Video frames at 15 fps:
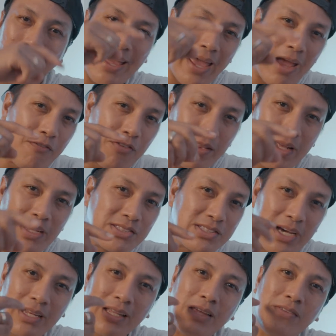like everything is
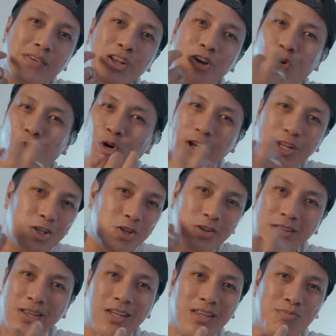uneven according to
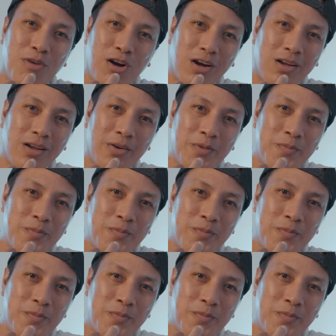your teeth mark?